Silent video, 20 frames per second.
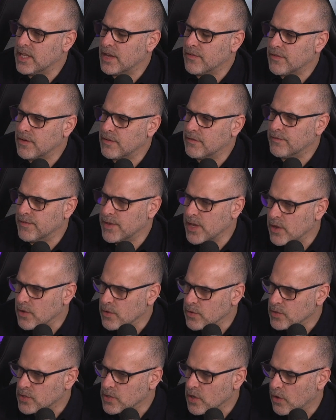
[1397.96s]
different
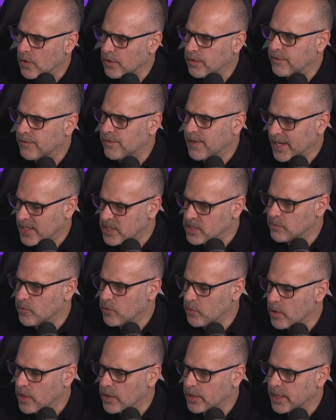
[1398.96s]
views on flexible
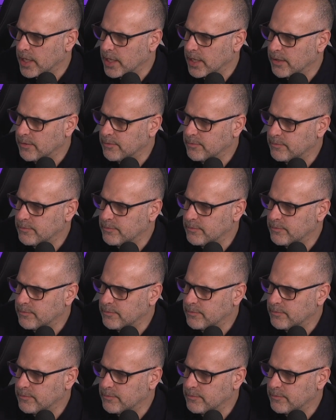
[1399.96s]
working?